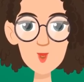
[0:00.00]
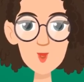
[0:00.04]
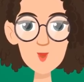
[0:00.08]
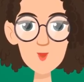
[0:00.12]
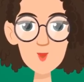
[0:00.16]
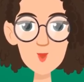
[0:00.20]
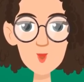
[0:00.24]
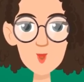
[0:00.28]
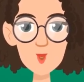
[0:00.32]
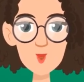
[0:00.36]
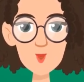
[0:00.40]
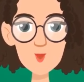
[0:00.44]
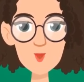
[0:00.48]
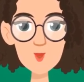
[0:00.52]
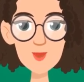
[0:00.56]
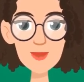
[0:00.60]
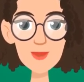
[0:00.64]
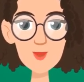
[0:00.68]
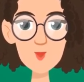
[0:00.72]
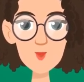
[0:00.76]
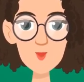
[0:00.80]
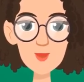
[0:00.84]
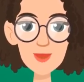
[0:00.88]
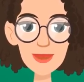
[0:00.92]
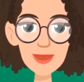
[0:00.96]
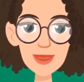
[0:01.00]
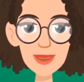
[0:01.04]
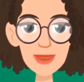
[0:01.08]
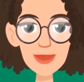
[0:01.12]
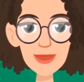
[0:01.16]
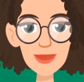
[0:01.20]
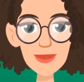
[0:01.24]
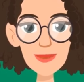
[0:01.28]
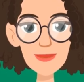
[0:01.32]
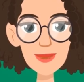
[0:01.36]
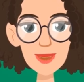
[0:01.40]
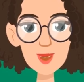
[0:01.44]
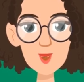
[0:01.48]
or odor
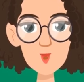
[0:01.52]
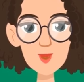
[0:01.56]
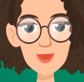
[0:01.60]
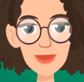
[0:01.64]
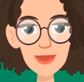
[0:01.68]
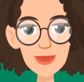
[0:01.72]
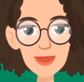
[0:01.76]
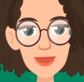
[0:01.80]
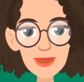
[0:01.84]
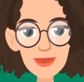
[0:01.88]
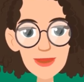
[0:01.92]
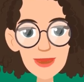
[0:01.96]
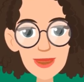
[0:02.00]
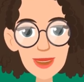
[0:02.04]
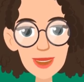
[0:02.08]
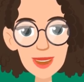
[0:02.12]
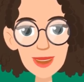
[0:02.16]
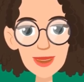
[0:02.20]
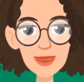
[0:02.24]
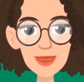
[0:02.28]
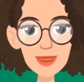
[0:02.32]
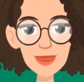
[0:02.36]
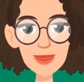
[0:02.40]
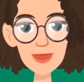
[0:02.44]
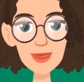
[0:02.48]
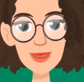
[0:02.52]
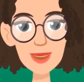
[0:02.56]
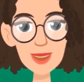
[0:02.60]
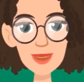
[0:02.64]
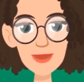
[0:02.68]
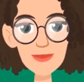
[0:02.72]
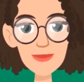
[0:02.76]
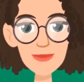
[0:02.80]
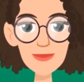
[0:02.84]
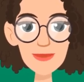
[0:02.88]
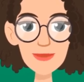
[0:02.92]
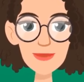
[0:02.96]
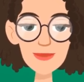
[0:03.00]
neutralizing powder inside each
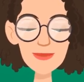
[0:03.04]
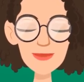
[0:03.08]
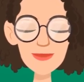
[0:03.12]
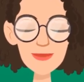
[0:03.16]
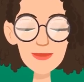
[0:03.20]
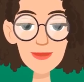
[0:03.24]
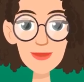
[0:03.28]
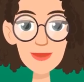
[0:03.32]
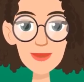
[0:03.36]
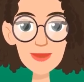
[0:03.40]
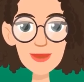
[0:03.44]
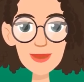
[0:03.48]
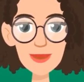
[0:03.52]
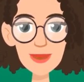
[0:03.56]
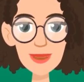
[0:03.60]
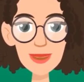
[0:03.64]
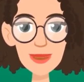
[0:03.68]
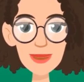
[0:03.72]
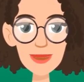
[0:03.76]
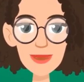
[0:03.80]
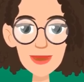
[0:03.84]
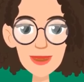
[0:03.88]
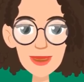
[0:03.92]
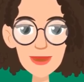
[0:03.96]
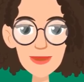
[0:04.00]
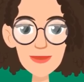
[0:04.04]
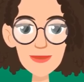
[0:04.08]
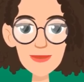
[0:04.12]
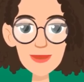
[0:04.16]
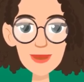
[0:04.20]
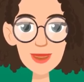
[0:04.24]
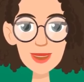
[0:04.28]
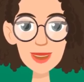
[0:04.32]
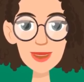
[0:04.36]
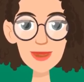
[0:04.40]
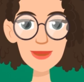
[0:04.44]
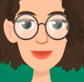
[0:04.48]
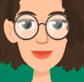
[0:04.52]
glove. Let it sit for
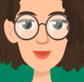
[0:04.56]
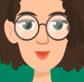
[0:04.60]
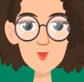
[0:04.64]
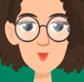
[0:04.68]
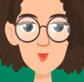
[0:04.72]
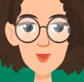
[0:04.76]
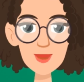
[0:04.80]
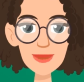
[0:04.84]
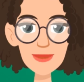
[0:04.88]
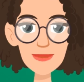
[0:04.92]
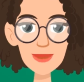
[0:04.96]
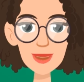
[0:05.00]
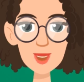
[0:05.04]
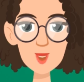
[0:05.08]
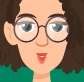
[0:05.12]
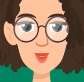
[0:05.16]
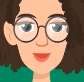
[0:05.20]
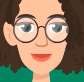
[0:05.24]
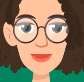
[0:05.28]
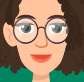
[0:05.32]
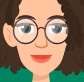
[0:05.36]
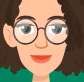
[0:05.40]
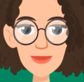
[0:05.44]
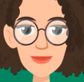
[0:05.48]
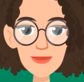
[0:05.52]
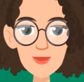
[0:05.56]
8 to 12 hours.